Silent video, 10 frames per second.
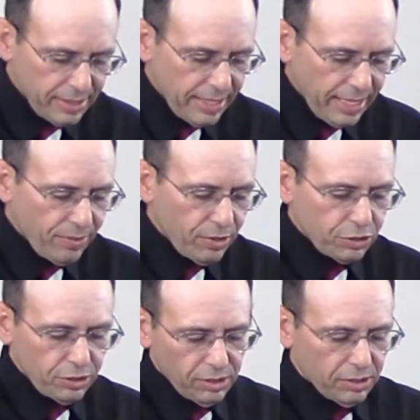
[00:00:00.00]
in the
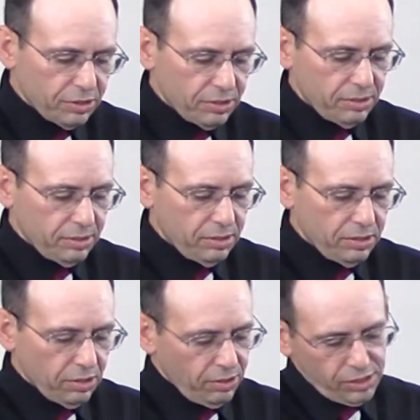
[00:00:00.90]
church.
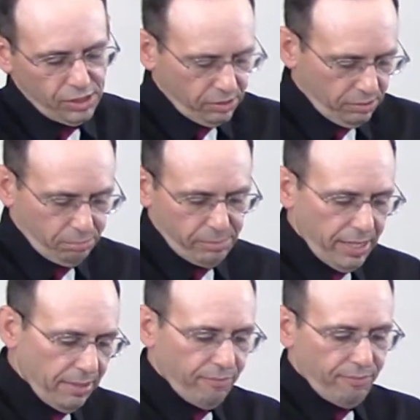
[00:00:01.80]
So does this
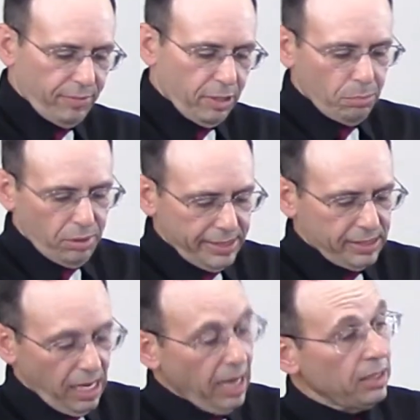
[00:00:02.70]
mean complete
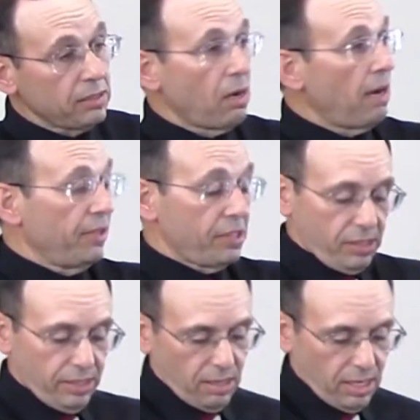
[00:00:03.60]
silence?
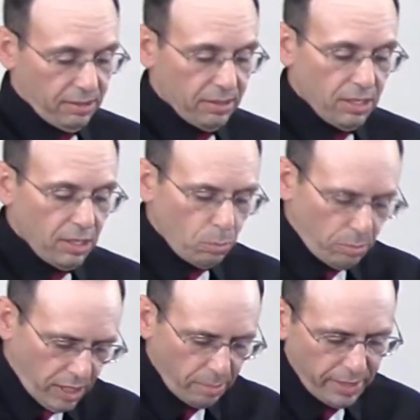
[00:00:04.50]
Obviously not.
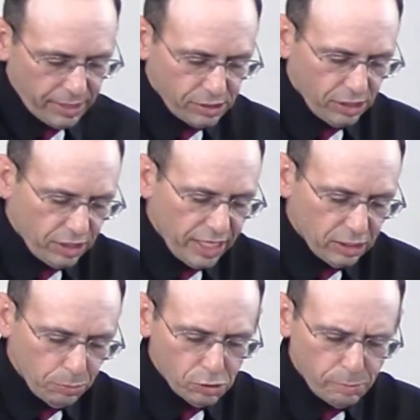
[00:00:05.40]
But it means a
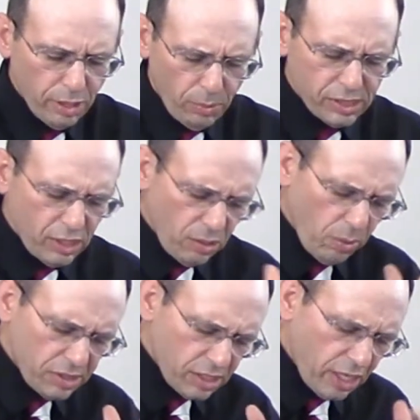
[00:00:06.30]
teachable spirit. What's
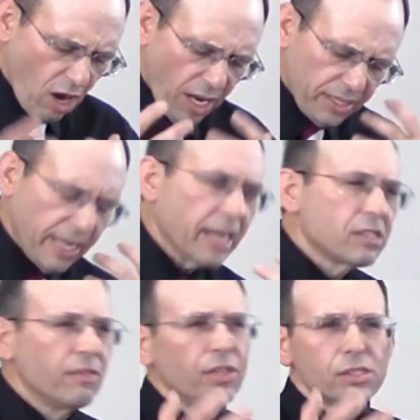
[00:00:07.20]
the
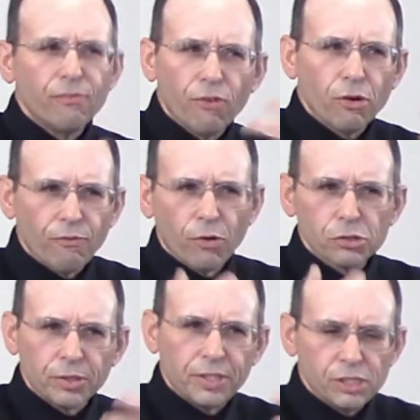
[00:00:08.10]
context of this in 1
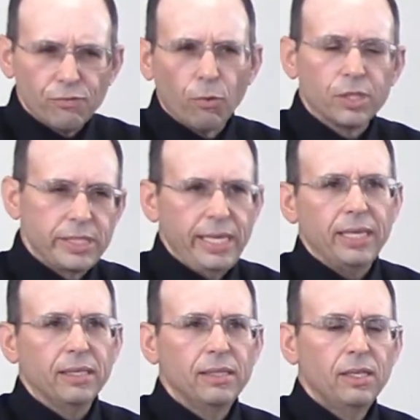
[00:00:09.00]
Corinthians
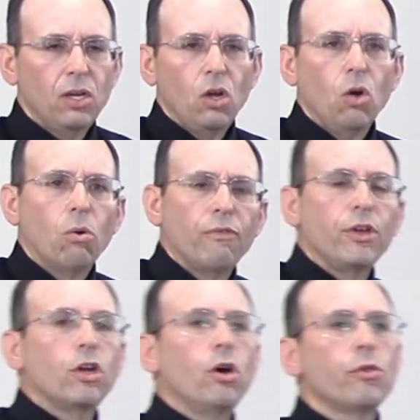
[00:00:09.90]
14? Well, if you
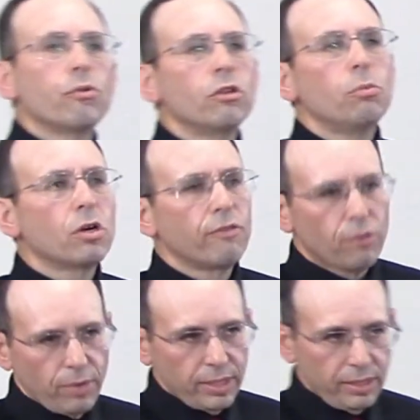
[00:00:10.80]
go through the book of
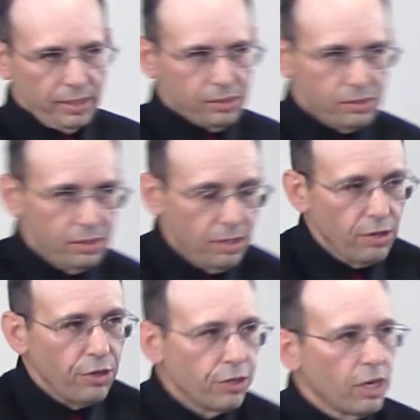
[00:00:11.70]
Corinthians,
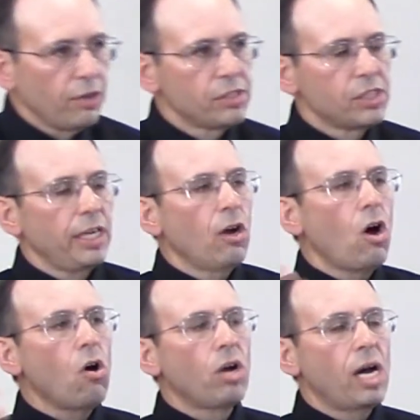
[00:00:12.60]
you're going to see
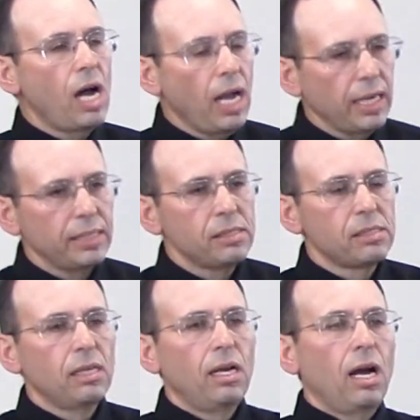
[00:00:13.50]
all
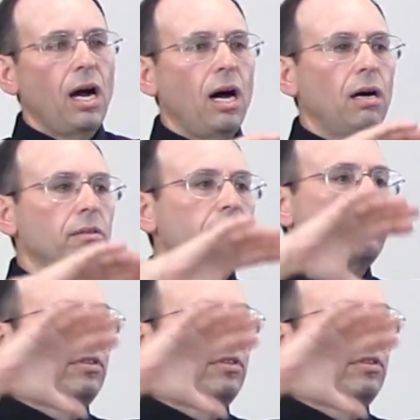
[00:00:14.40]
kinds of